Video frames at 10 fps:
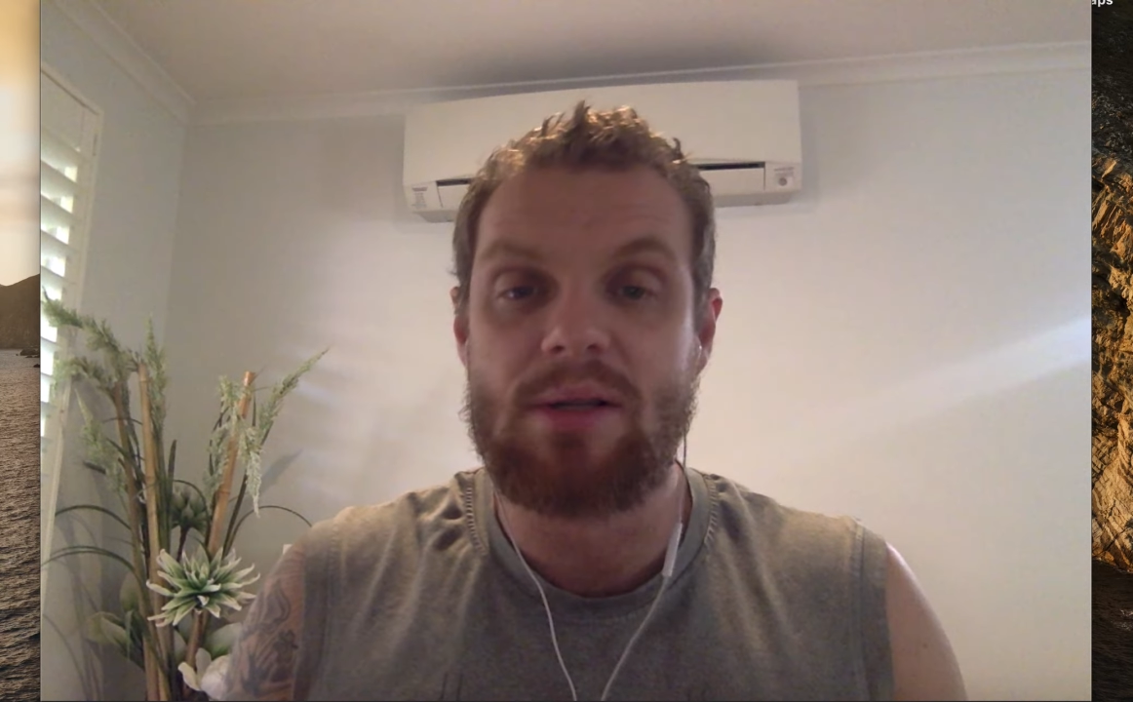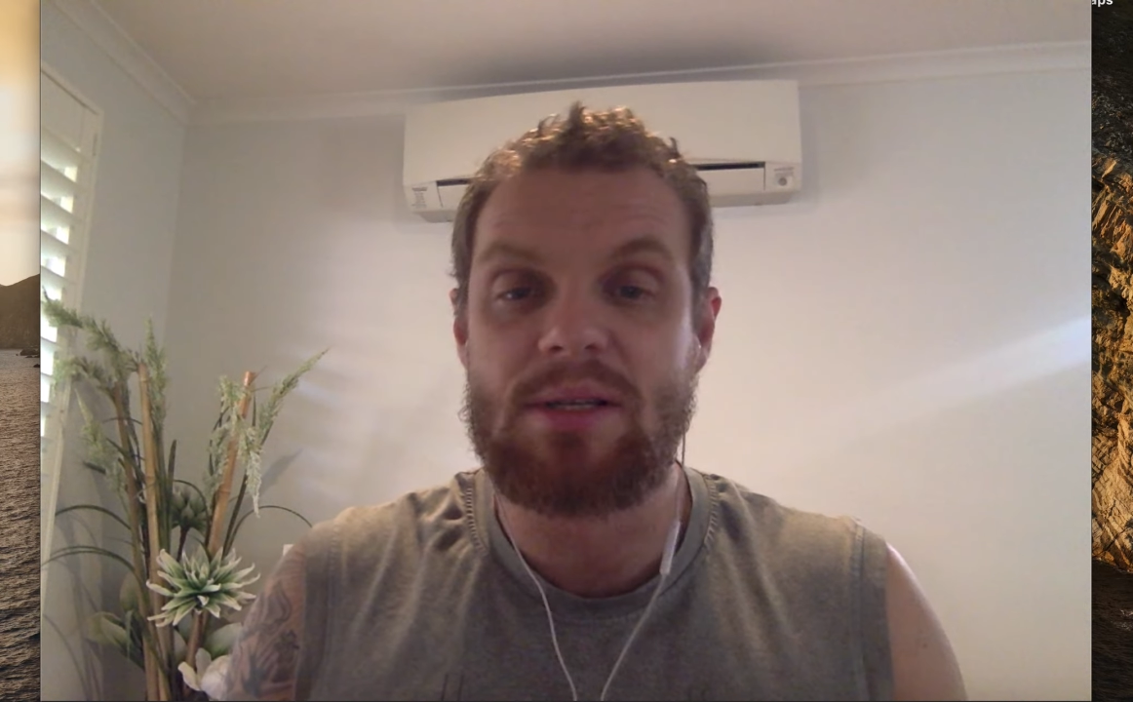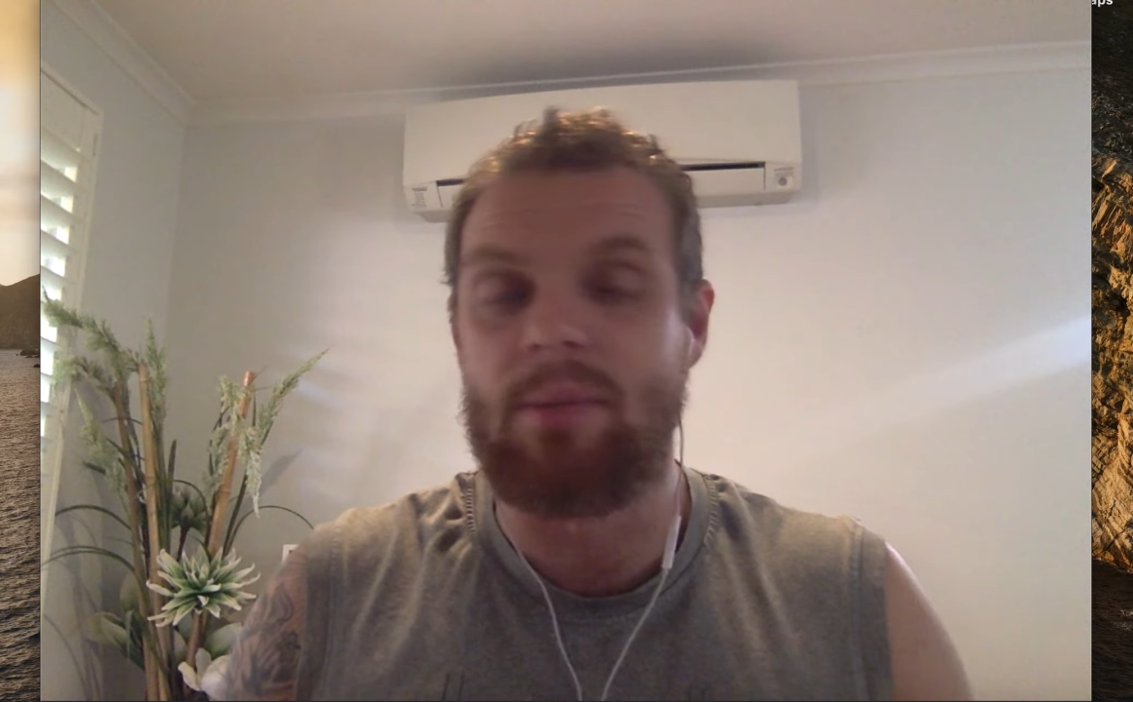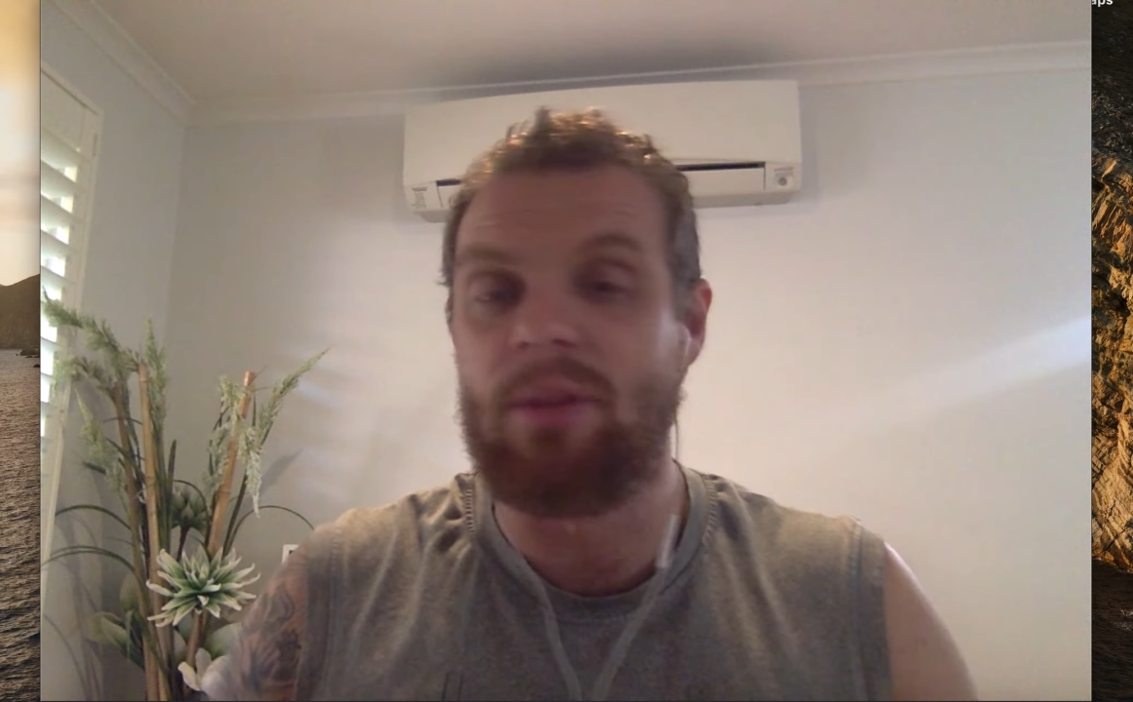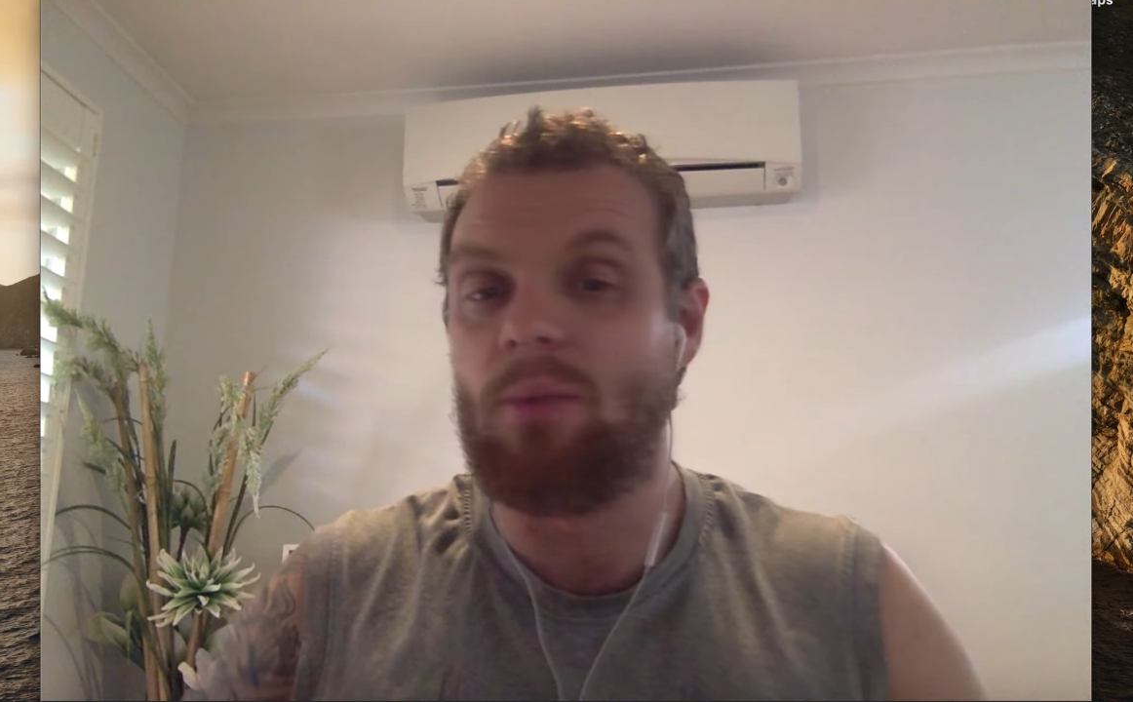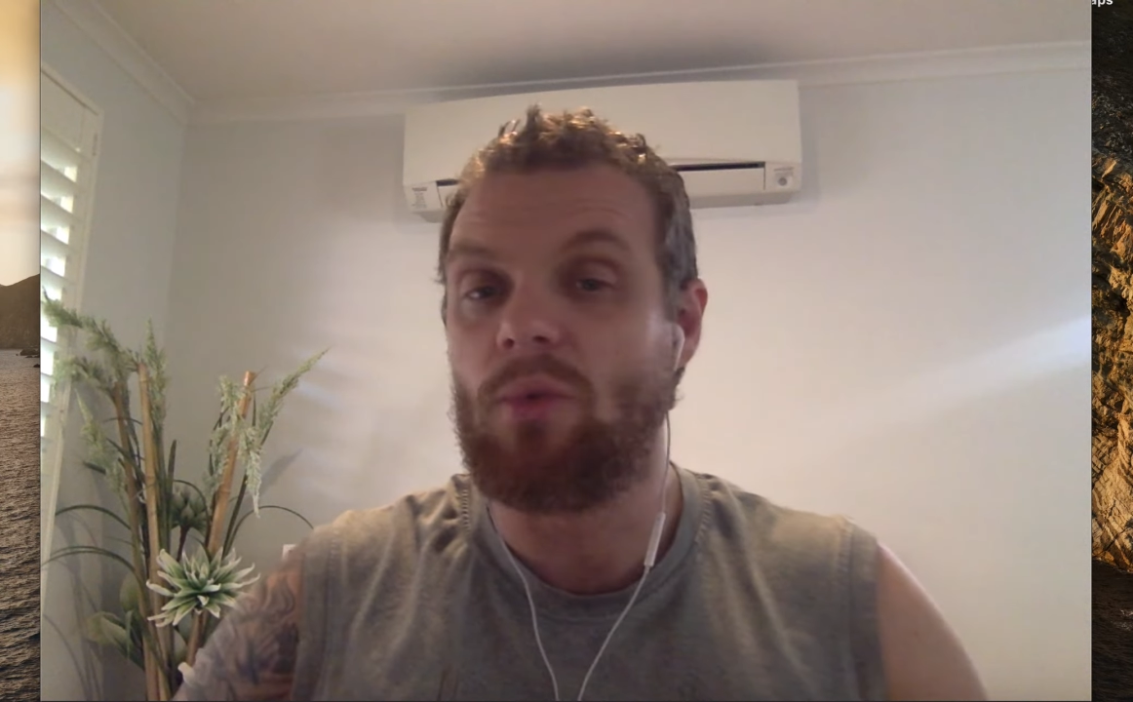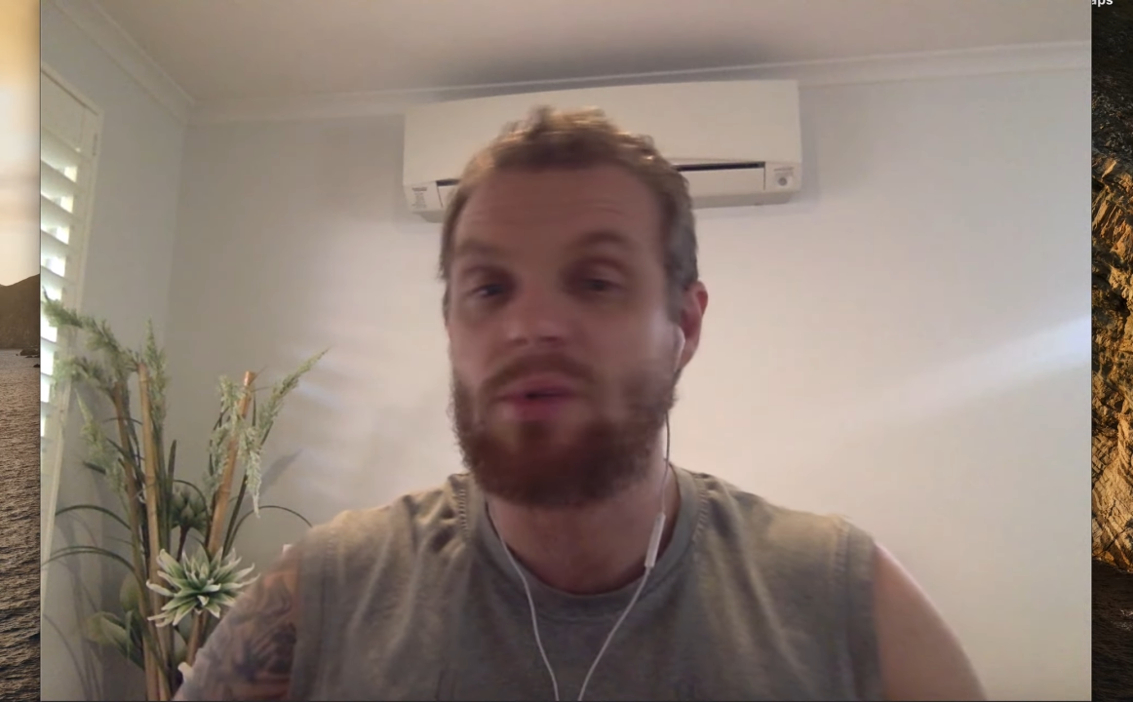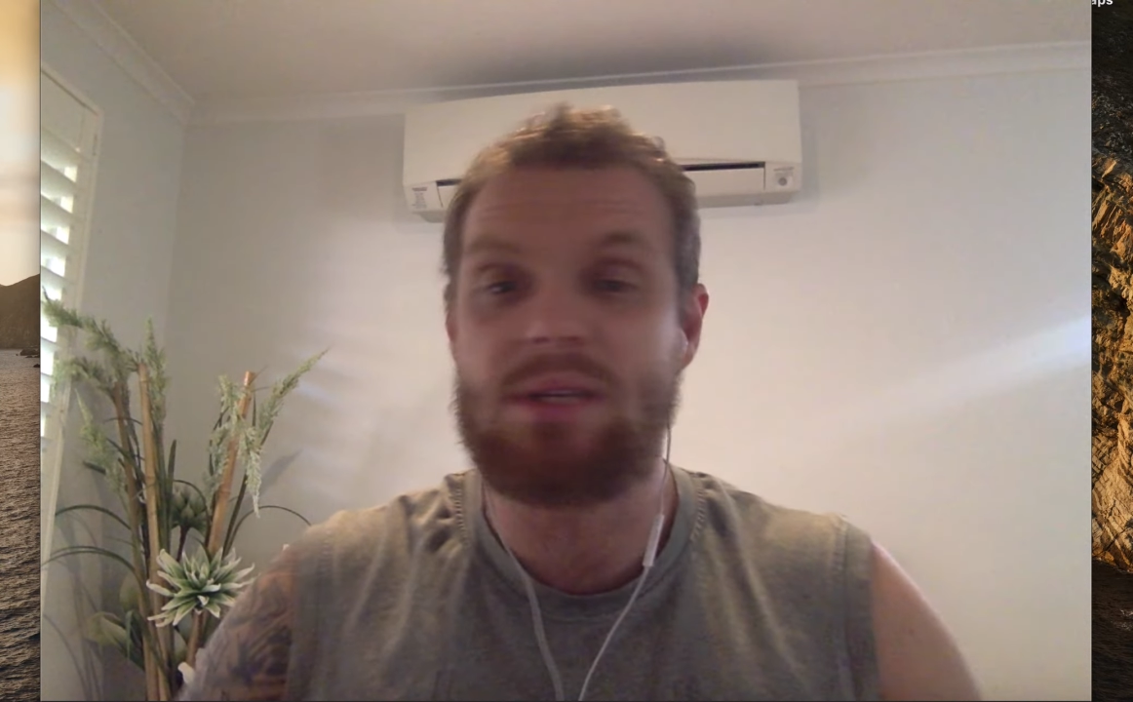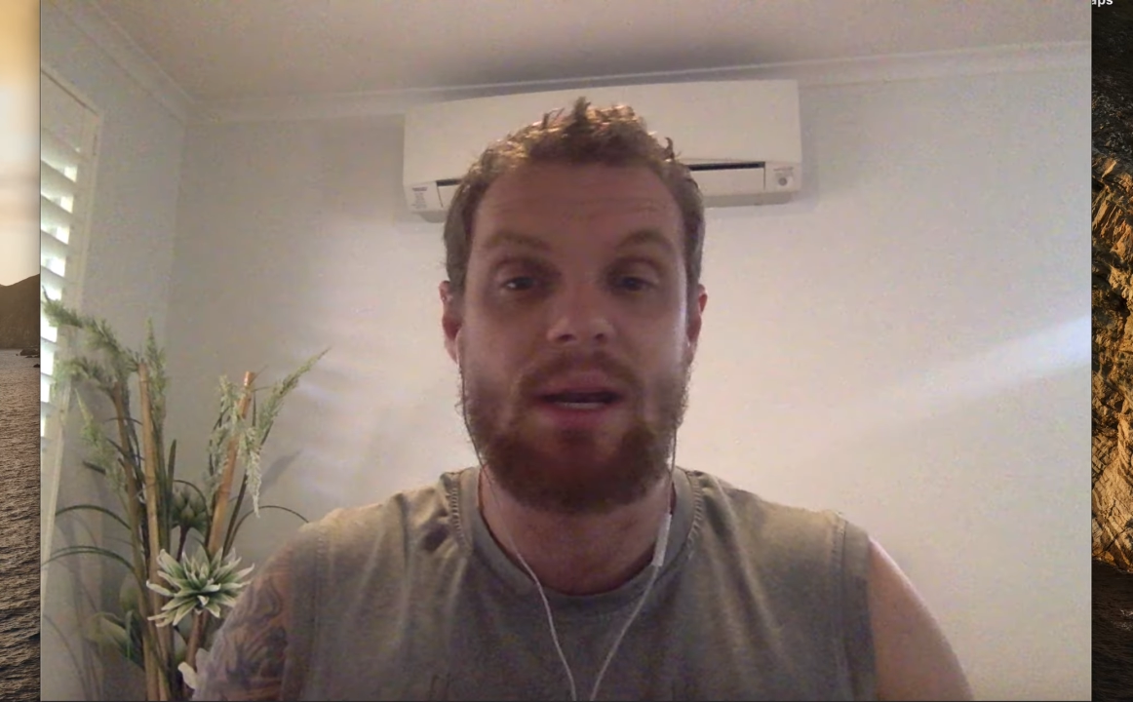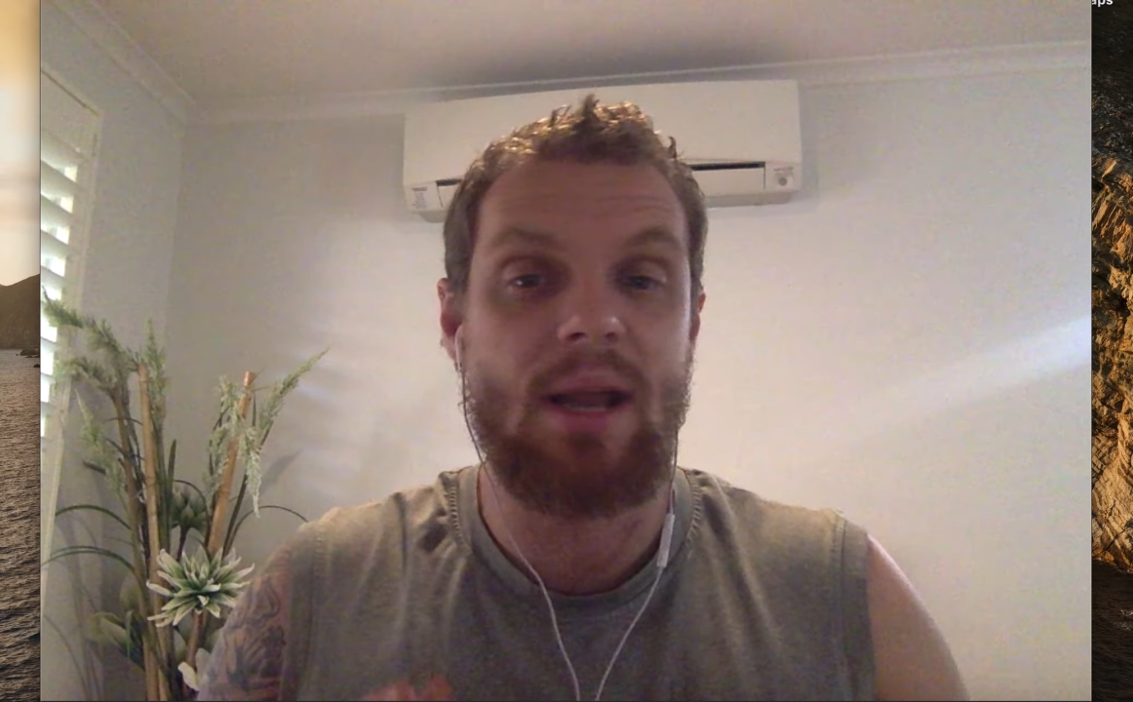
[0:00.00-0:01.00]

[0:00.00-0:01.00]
Some of them will send